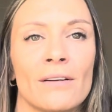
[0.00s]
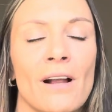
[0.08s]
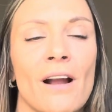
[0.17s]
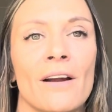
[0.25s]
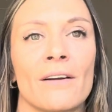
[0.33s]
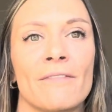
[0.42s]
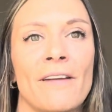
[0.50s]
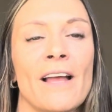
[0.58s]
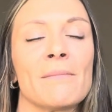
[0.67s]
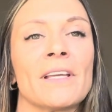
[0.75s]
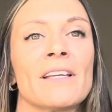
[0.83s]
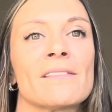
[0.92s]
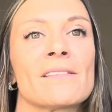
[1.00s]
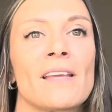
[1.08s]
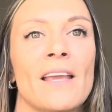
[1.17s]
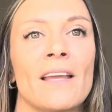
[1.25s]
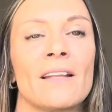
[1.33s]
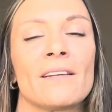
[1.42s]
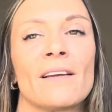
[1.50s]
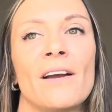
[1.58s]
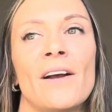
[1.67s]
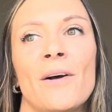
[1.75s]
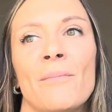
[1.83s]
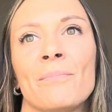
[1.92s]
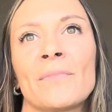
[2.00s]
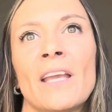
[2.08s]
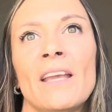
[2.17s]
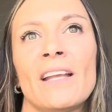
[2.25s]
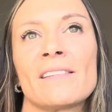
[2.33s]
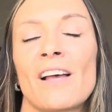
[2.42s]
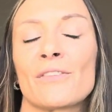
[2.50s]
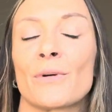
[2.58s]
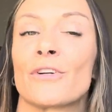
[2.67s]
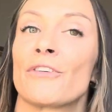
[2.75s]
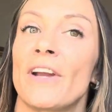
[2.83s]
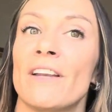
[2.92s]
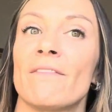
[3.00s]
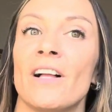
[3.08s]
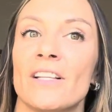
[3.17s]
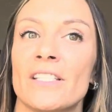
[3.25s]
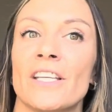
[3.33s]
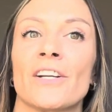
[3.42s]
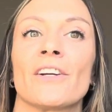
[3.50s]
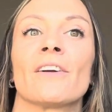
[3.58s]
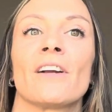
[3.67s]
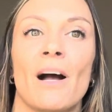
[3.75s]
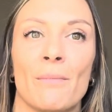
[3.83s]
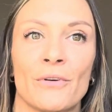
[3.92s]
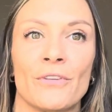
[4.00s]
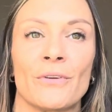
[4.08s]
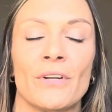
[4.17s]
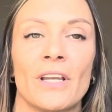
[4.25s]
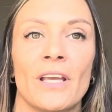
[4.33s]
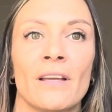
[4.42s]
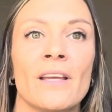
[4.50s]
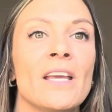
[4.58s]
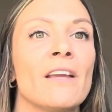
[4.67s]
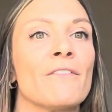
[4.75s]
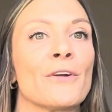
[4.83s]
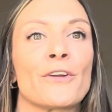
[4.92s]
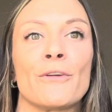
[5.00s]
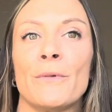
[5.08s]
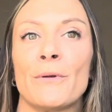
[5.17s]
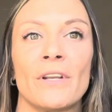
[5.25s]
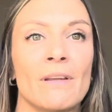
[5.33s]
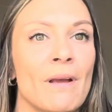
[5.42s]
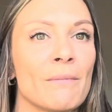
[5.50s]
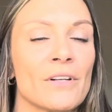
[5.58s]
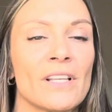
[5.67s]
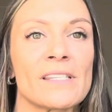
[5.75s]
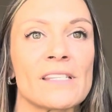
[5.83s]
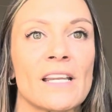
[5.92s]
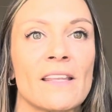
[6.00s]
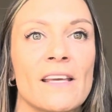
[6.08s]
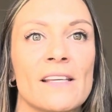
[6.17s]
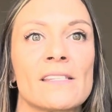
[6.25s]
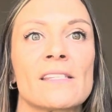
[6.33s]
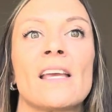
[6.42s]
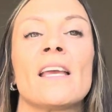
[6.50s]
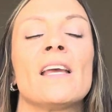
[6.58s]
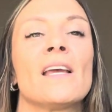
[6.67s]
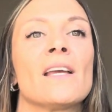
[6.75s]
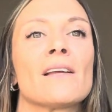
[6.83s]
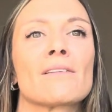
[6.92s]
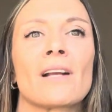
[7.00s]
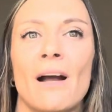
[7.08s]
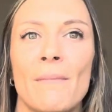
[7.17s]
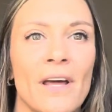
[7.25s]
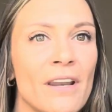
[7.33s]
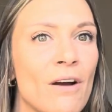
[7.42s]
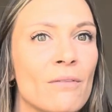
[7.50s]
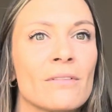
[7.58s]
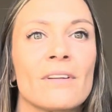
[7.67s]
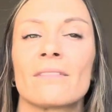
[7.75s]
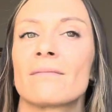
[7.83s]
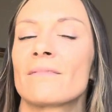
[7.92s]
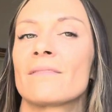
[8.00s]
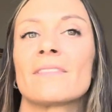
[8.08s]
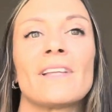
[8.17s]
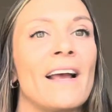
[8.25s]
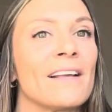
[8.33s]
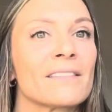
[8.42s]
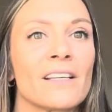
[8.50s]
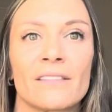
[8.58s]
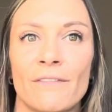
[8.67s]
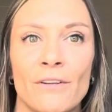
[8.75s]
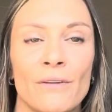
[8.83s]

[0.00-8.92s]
our families, and it's also a great volunteer opportunity. If you're a community member listening to this, come on out. Ask us